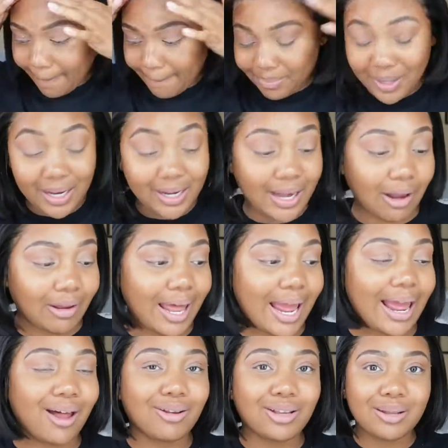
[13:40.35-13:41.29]
I'm thinking out
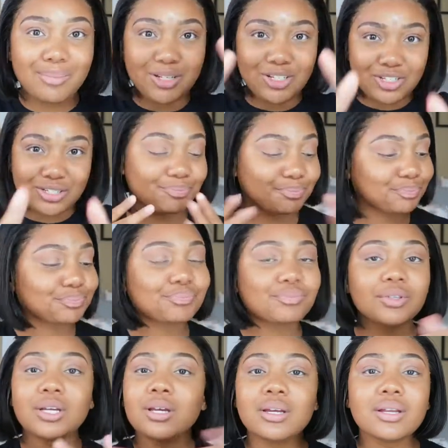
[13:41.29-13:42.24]
loud. Let me just,
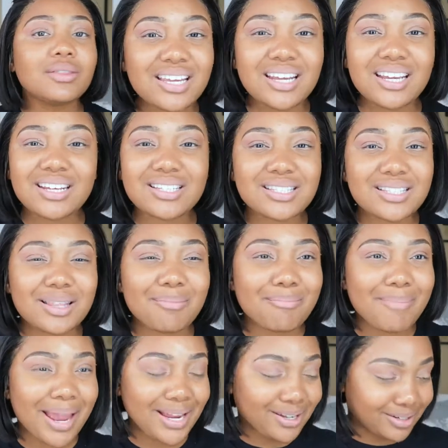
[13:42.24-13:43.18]
the next scene is the
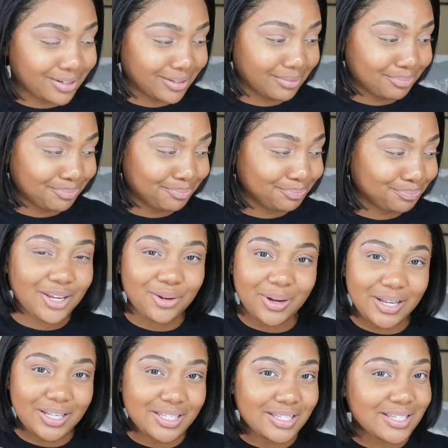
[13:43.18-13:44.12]
makeup. Either
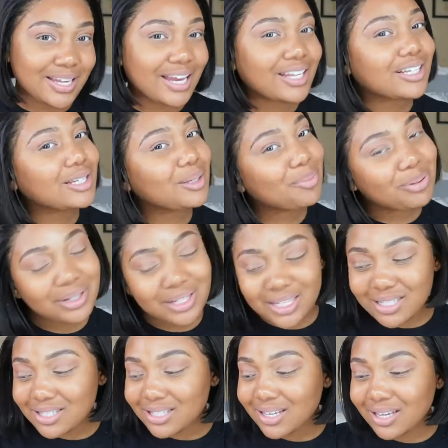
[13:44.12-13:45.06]
aesthetically
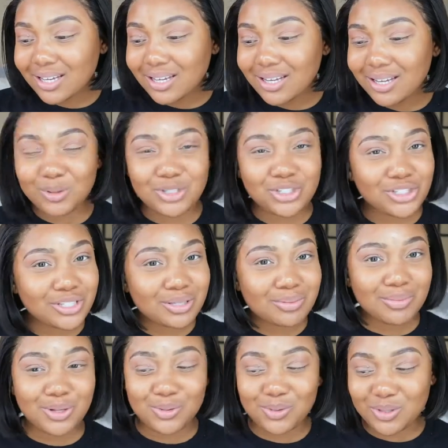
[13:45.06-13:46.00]
pleasing with
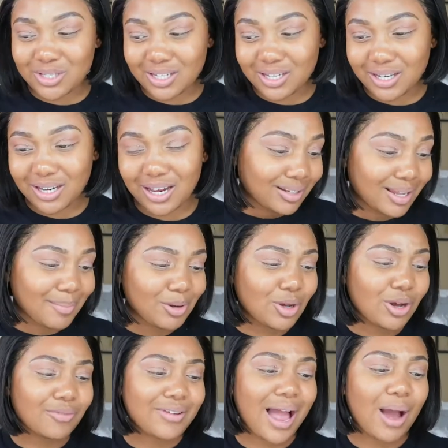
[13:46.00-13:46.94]
just music. Let me
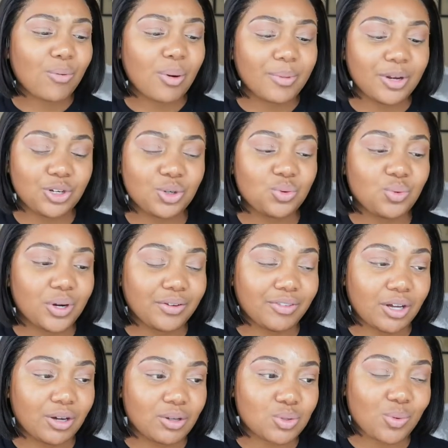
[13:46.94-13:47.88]
know if y'all want me to do one
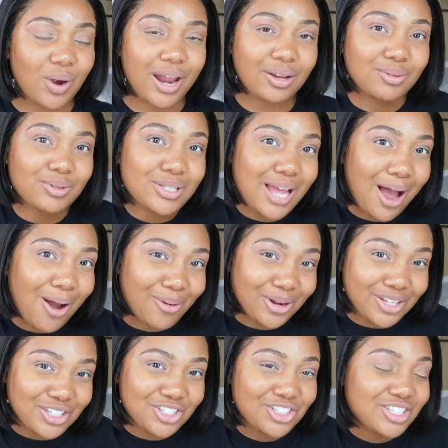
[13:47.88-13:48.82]
of those where I don't
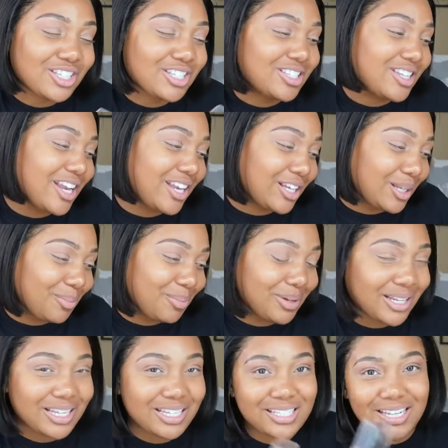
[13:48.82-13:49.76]
talk and it's just aesthetically
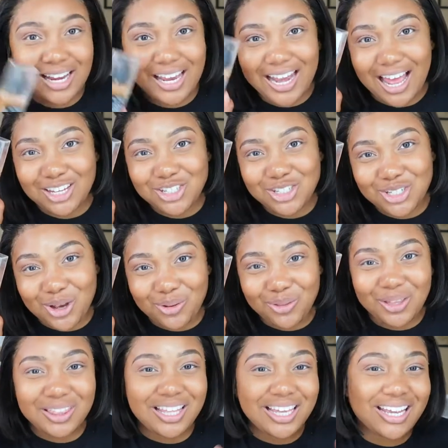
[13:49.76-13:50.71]
pleasing and I
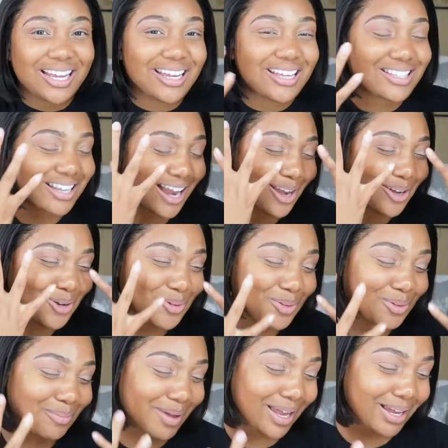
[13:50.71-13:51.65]
show the things and I do
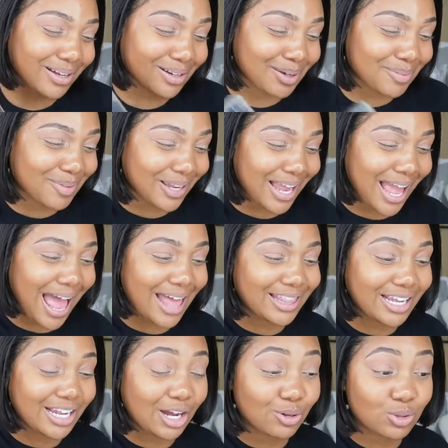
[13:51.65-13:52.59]
the makeup. The
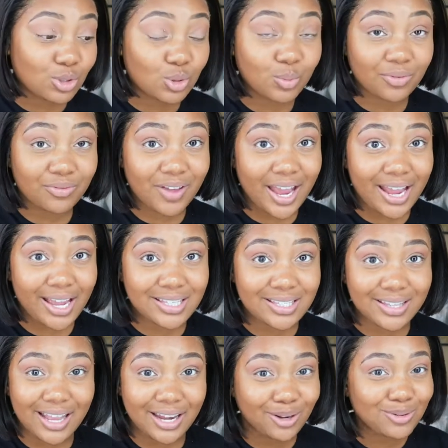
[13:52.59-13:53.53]
kind that goes super
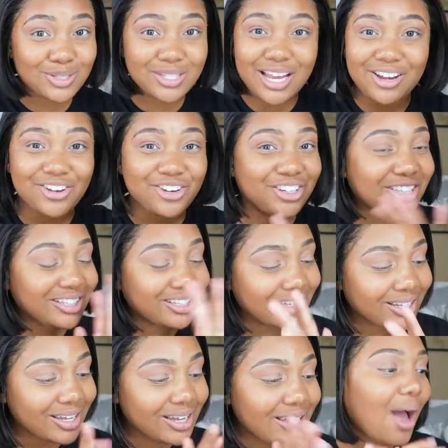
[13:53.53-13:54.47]
fast and they don't say
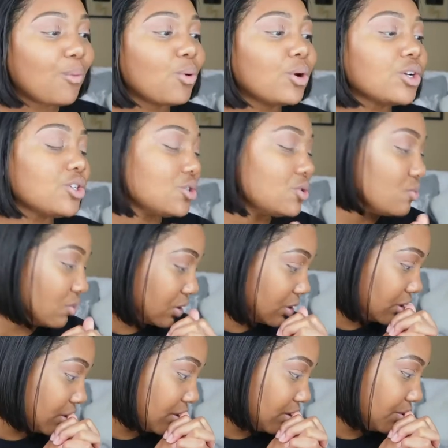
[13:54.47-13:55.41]
nothing. I want to do
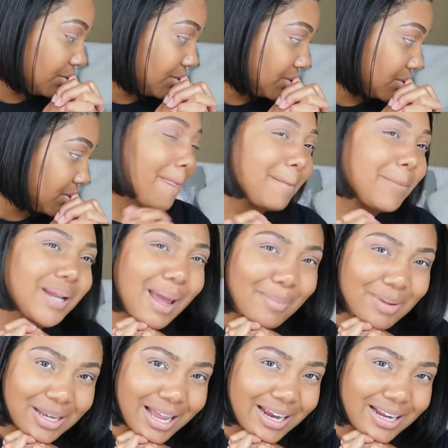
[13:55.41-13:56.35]
one of those. But
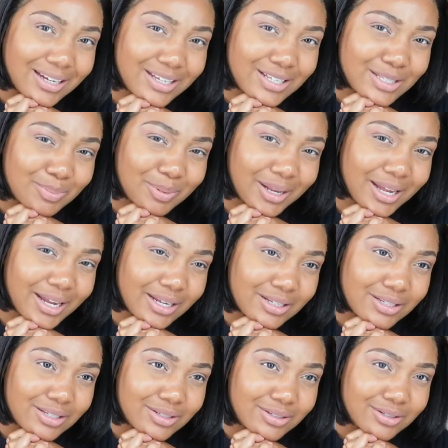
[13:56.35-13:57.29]
I be liking to
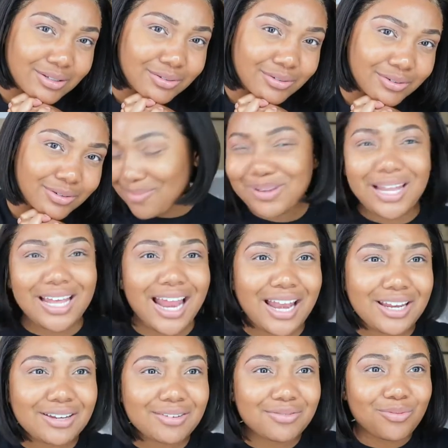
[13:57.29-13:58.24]
explain stuff. I'm glad
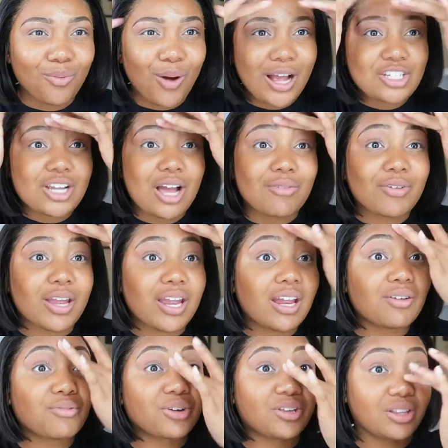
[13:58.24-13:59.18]
I didn't wash off
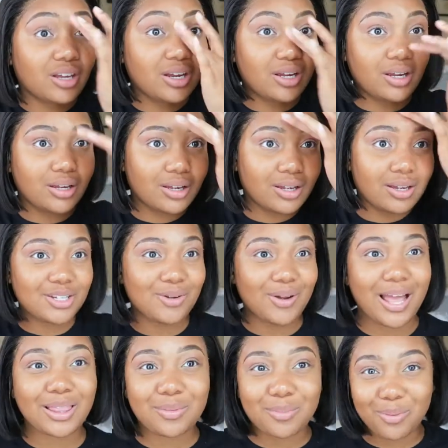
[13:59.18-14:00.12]
everything. Still
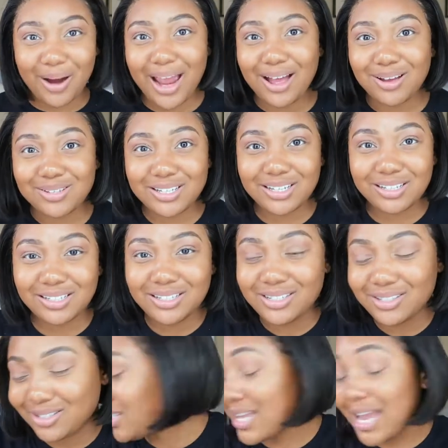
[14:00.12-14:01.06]
got the brows at
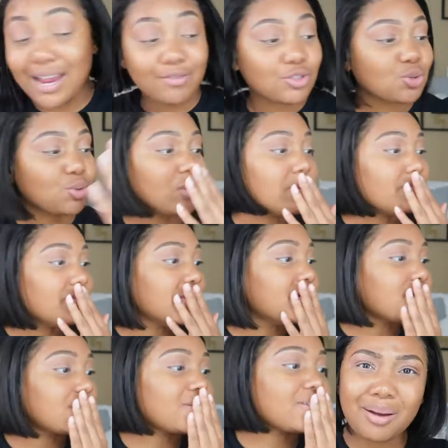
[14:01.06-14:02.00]
least. Saved 20
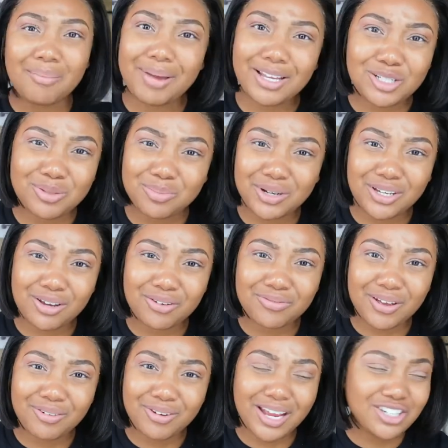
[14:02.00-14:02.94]
bucks. Imagine putting your
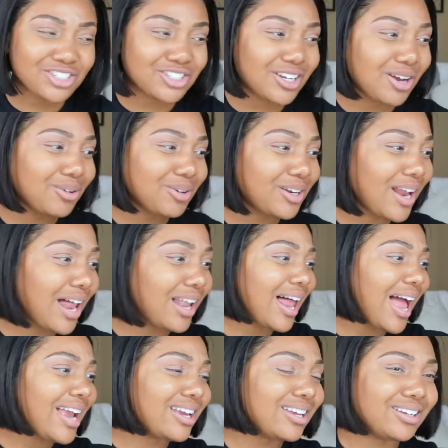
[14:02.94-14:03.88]
foundation on and
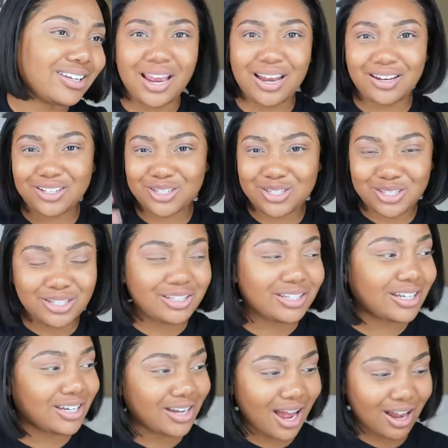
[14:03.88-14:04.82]
liking it. And
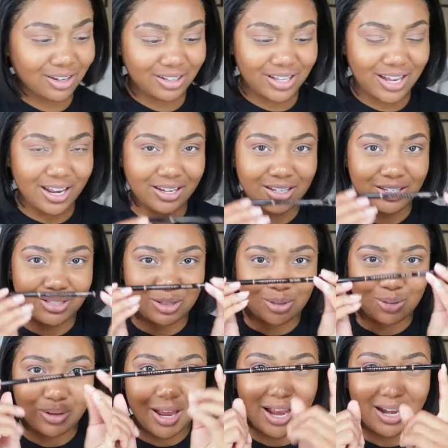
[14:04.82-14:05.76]
concealer and all of that. This
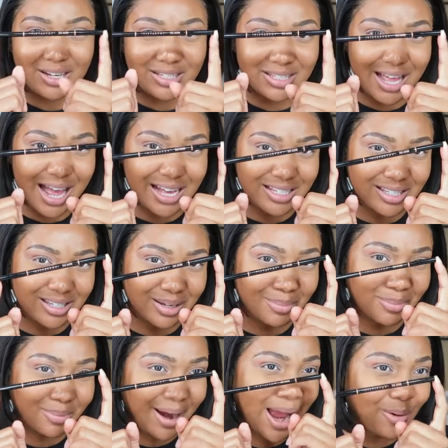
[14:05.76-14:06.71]
little
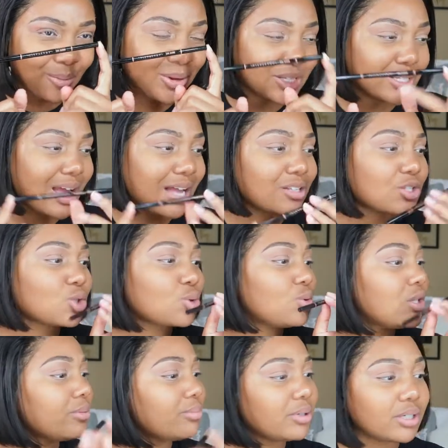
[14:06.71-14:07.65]
Anastasia brow wigs cost
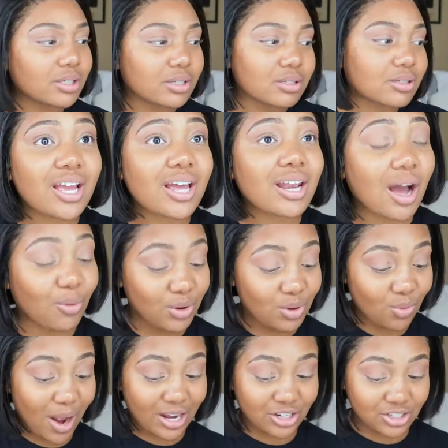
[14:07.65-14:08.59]
20 bucks. That's all. We
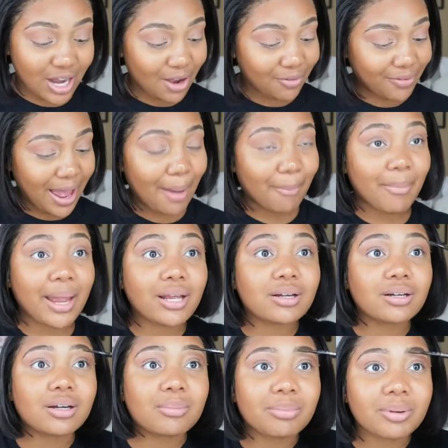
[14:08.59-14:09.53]
washed off our
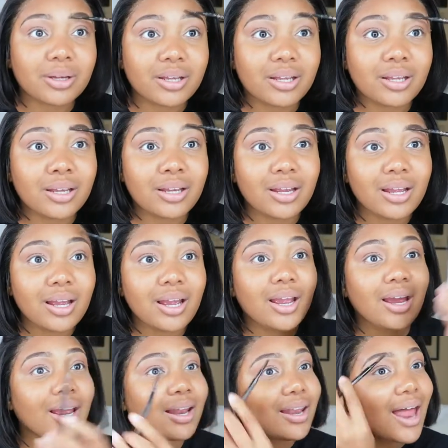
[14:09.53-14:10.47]
makeup, but
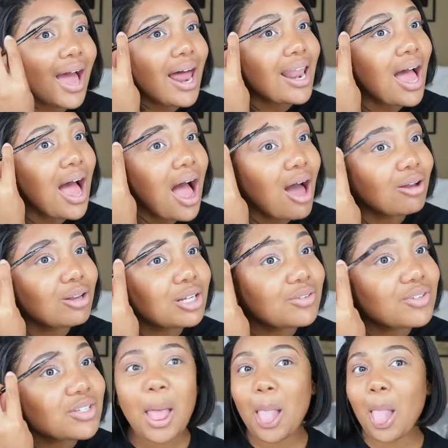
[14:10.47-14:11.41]
not all
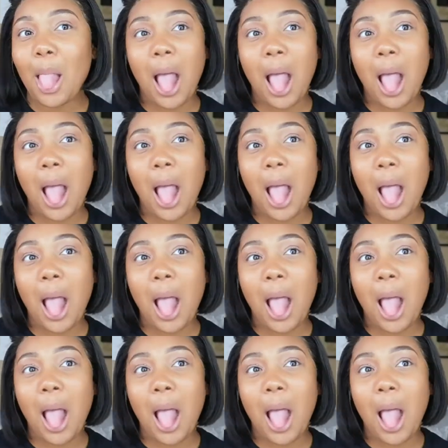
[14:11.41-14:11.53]
of it.